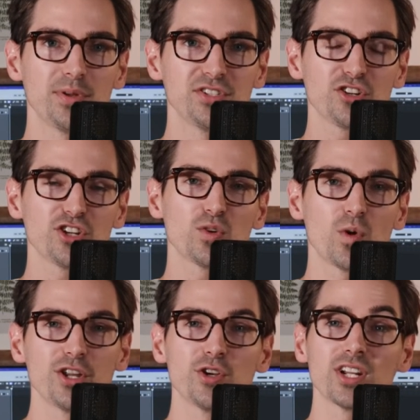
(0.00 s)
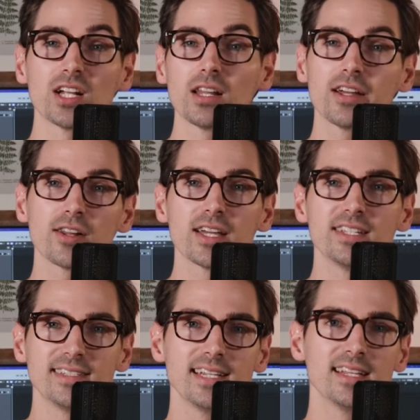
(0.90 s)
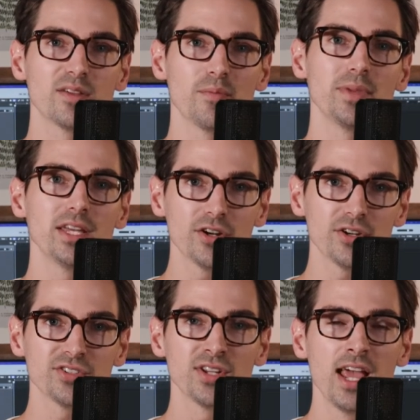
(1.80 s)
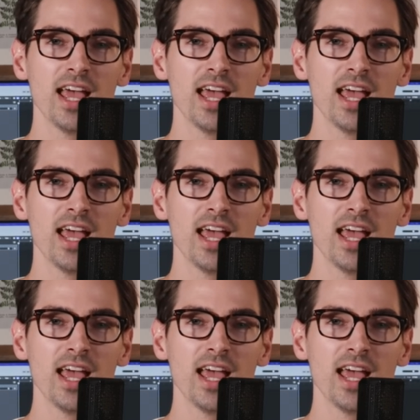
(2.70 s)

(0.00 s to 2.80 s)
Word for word: position where you can clearly see the meters